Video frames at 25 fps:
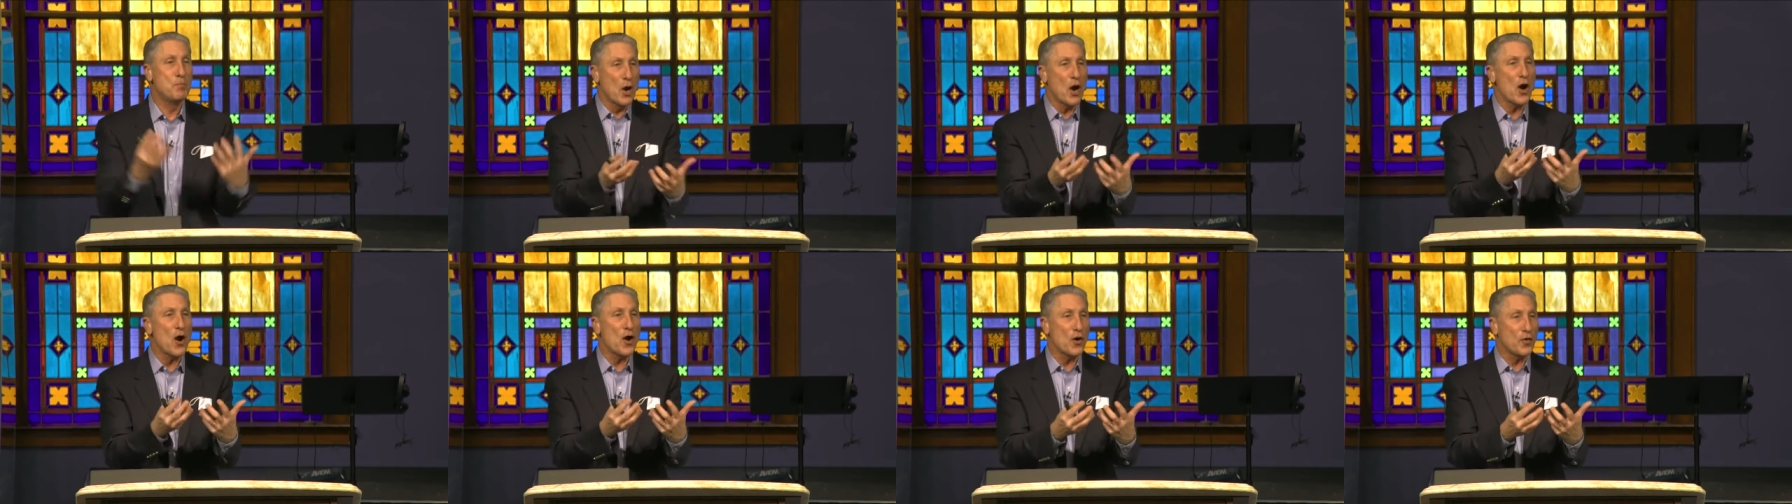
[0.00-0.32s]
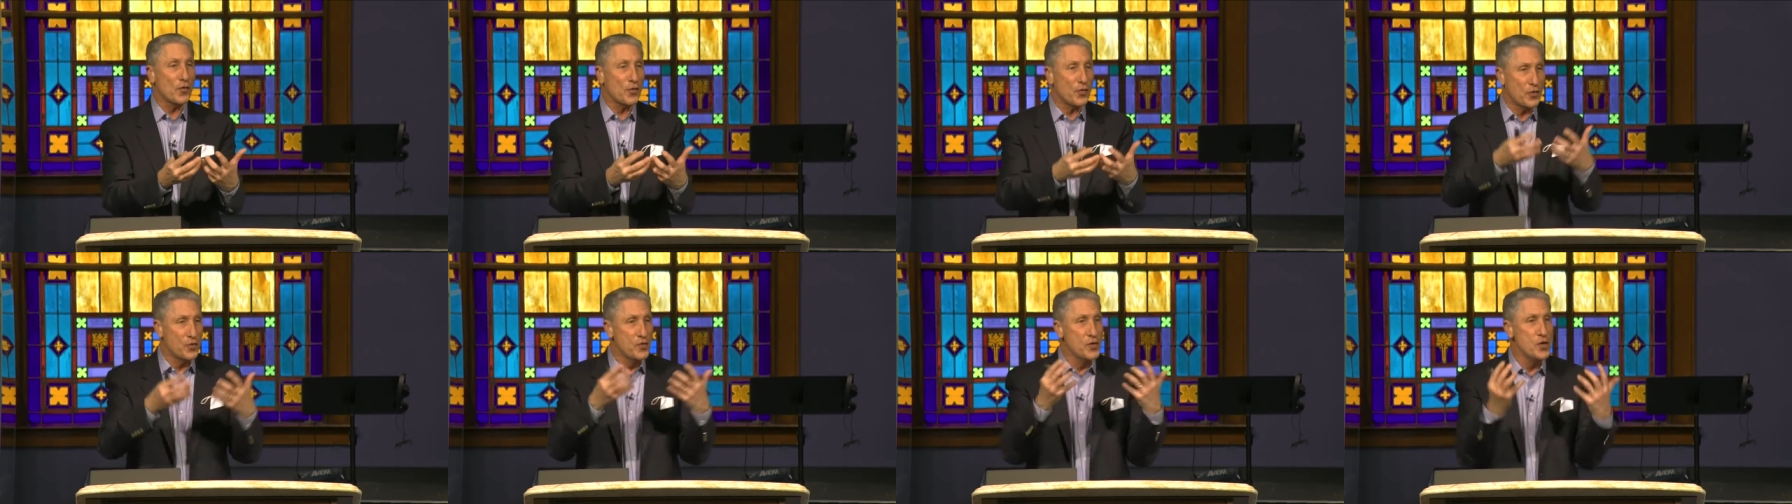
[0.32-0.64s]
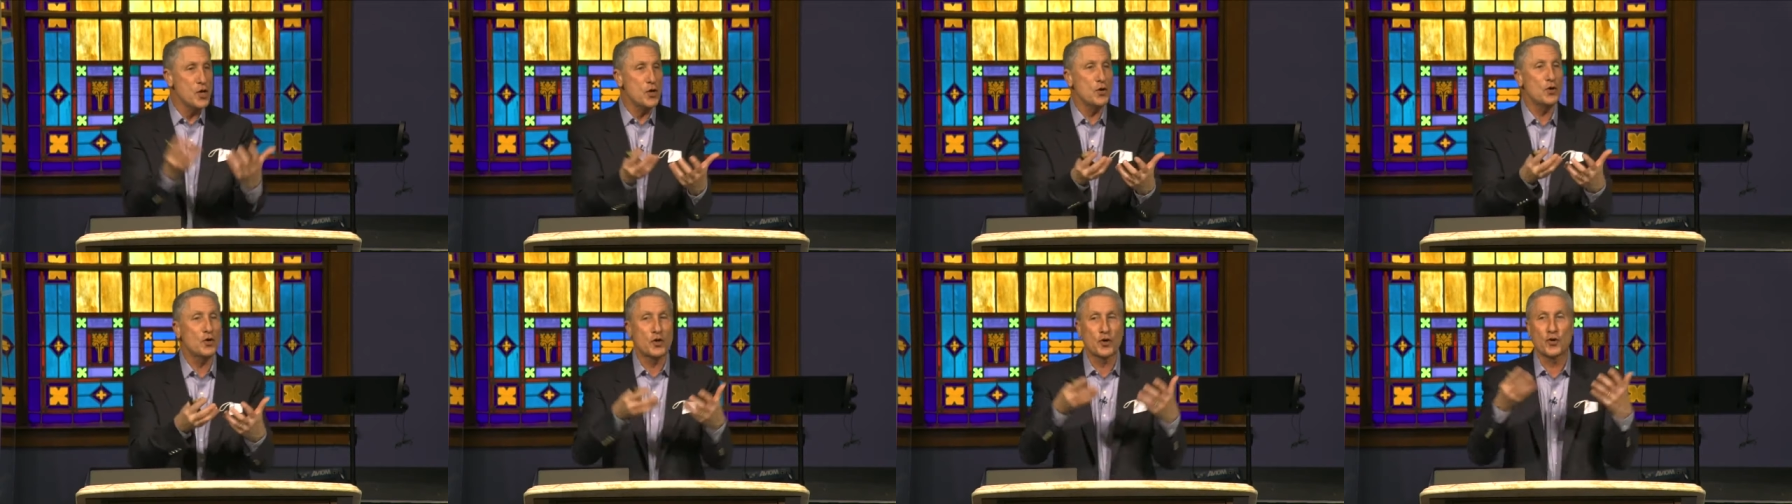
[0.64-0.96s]
birth
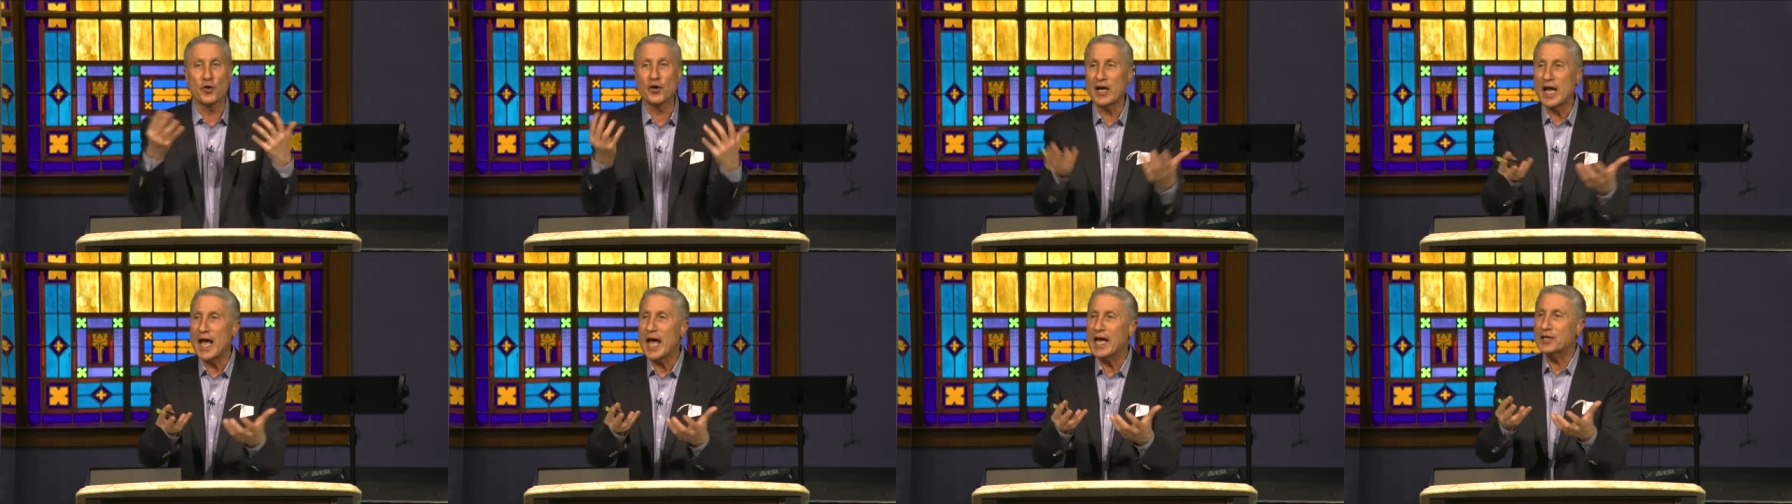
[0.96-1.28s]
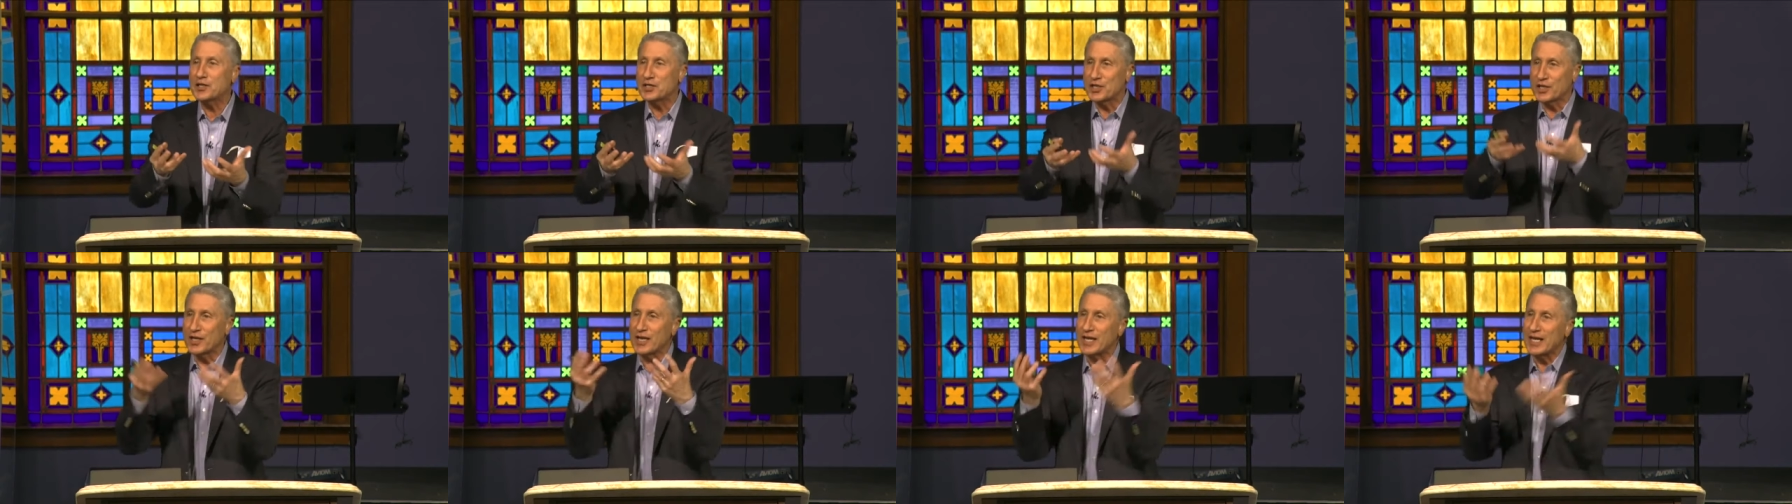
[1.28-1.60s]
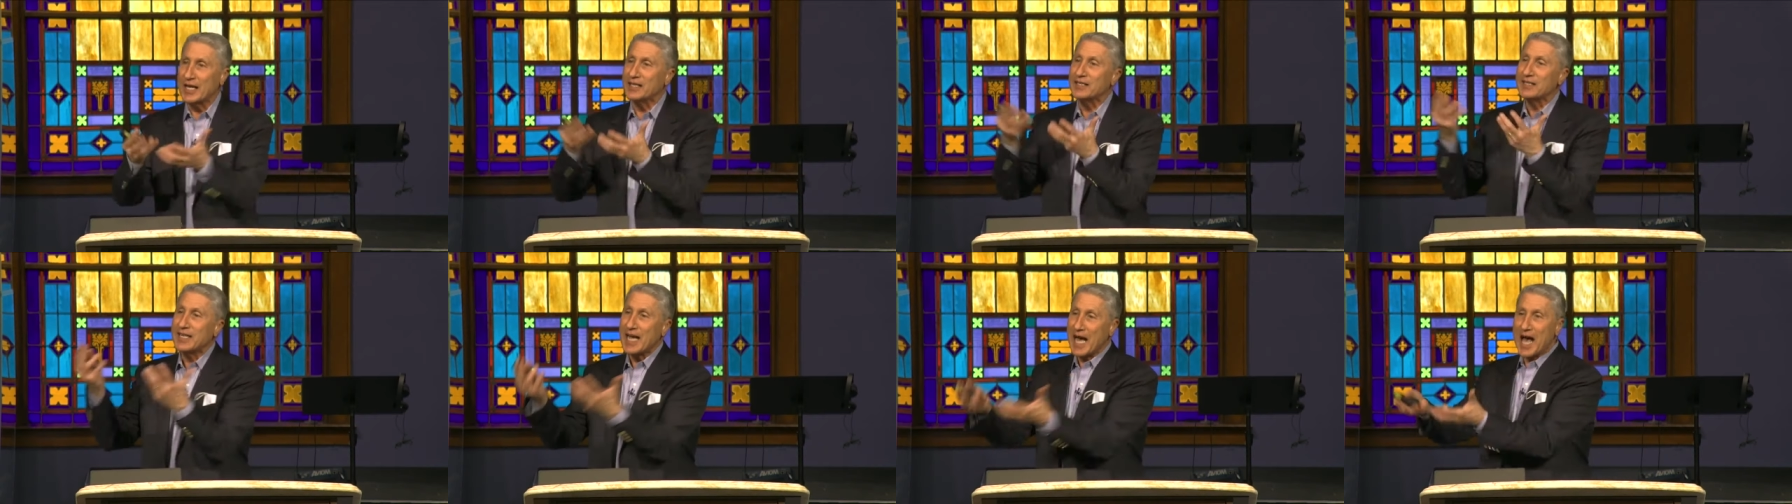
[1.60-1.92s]
new creation
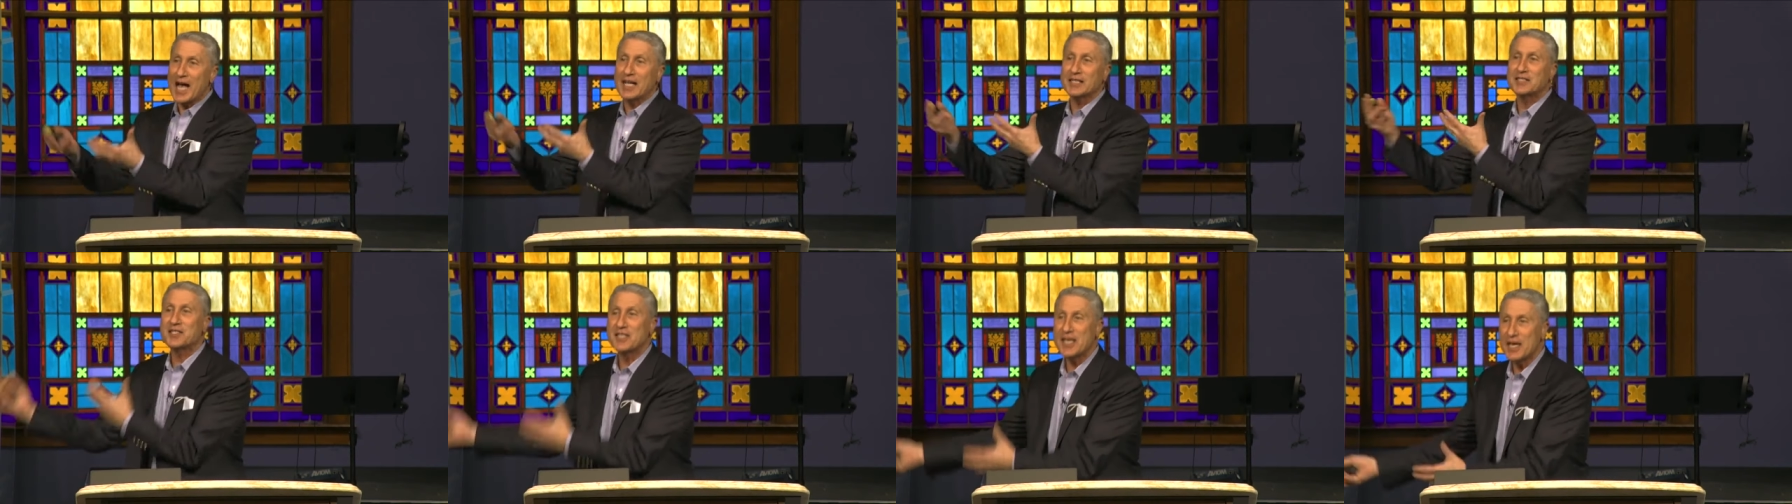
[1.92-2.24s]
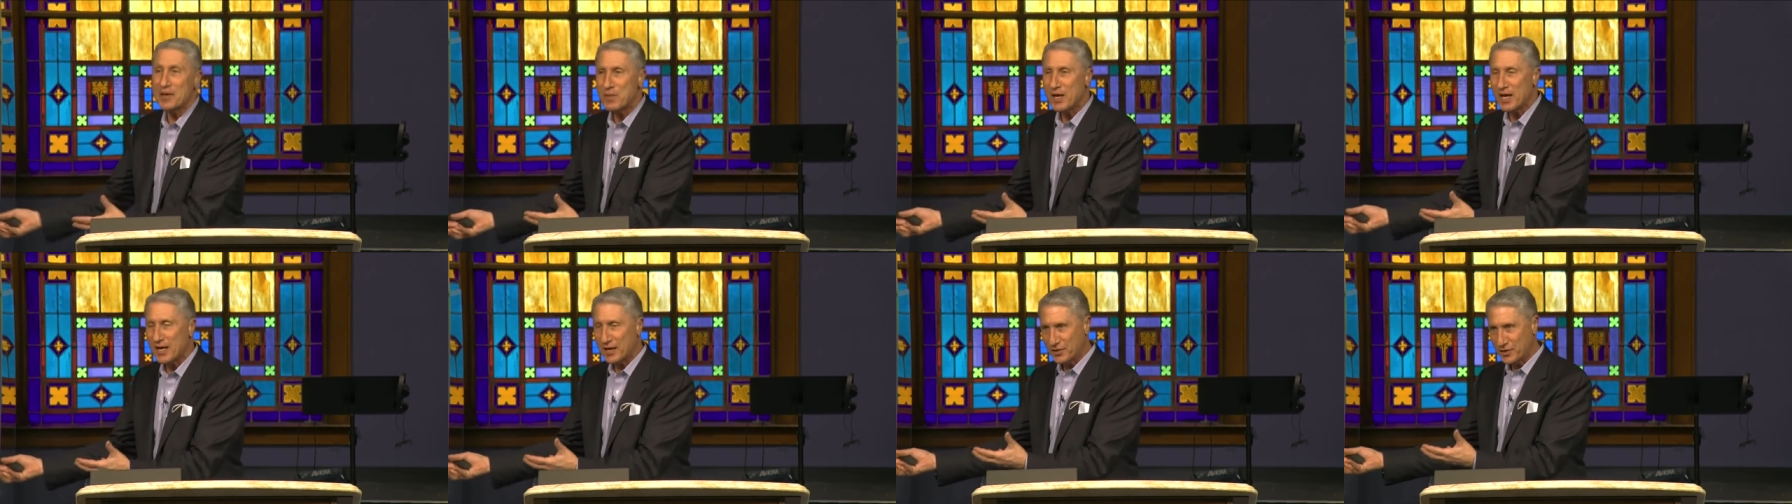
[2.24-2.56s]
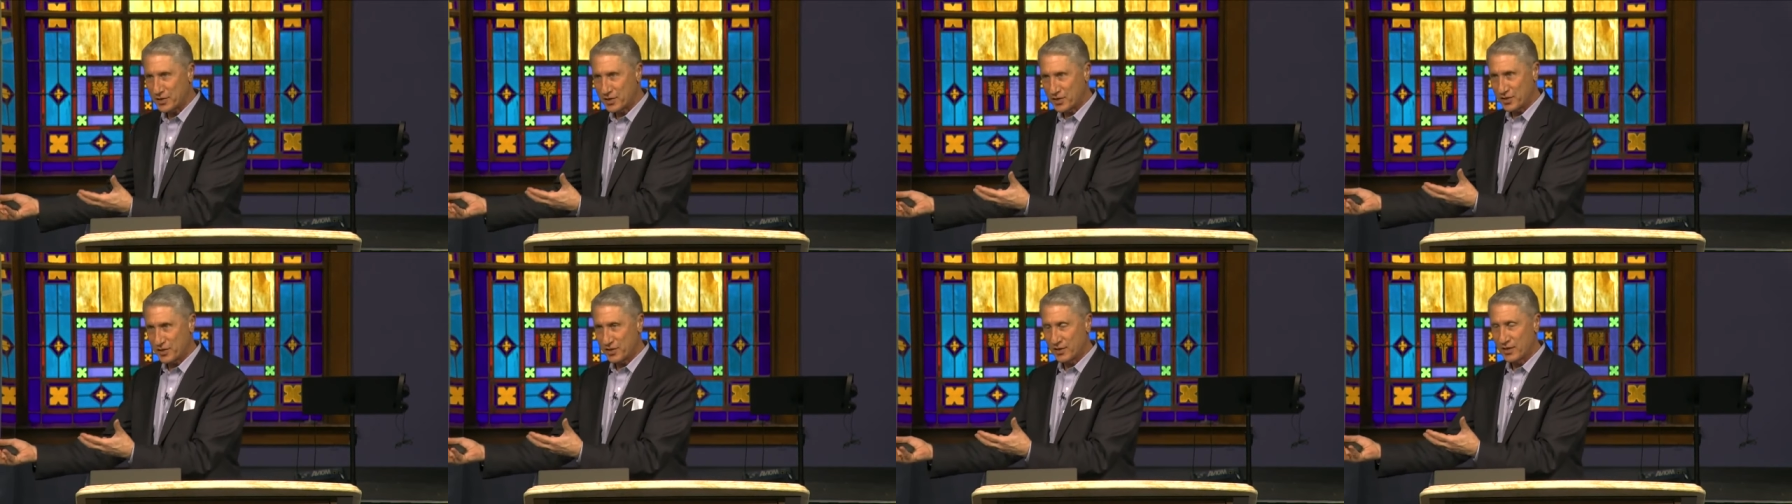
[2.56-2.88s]
in God's
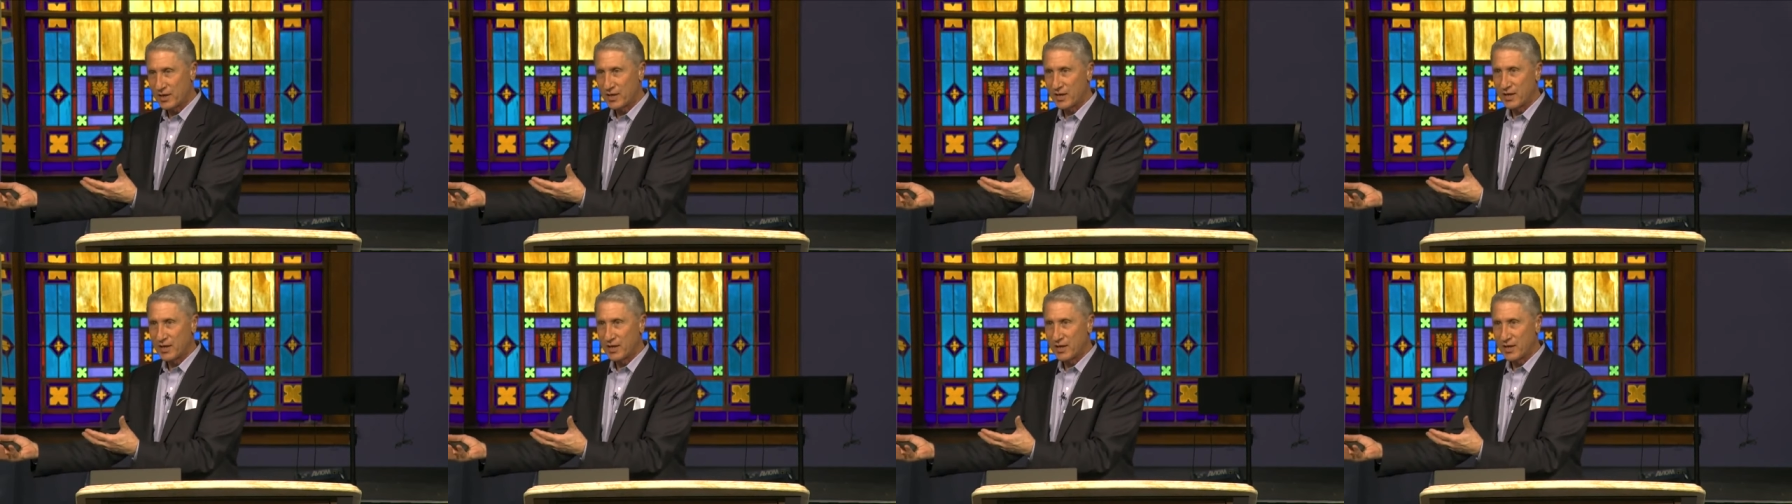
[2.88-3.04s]
image.